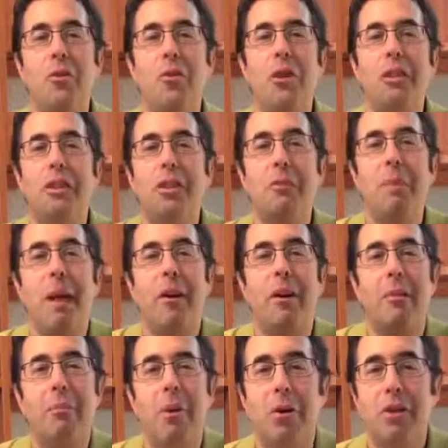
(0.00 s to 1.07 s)
This is Barry
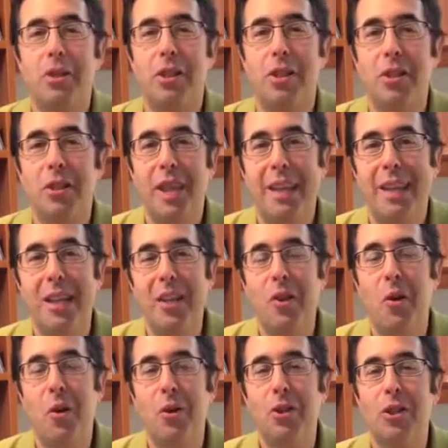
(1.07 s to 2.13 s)
Molt, still getting
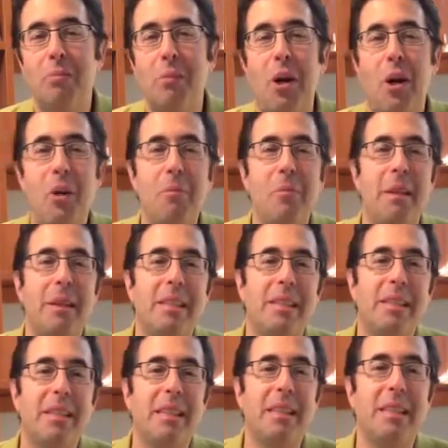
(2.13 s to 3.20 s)
your small
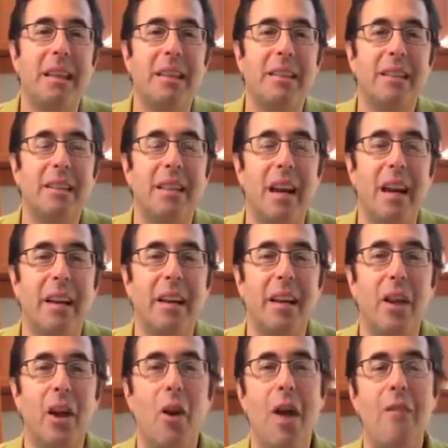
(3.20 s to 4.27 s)
businesses unstuck. You
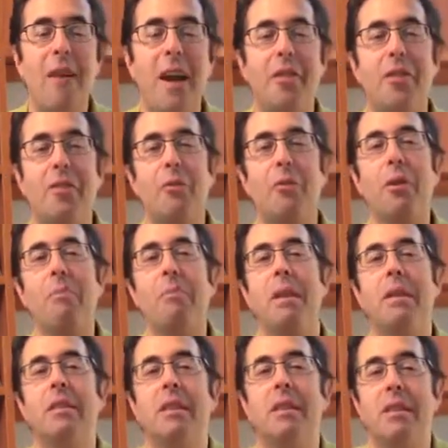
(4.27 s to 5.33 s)
know, I've had 3
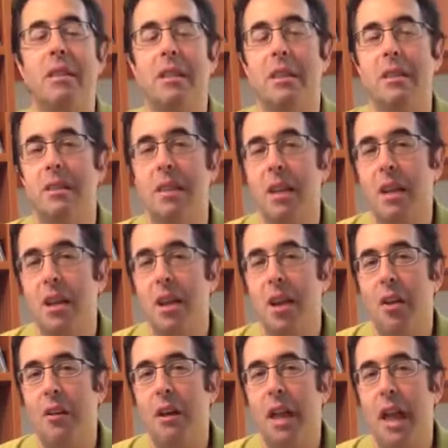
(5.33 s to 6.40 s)
businesses
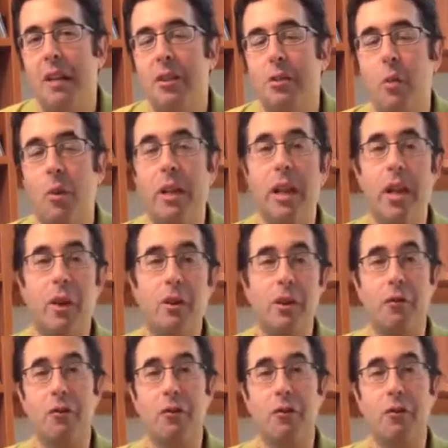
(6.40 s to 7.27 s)
over the last 20 years.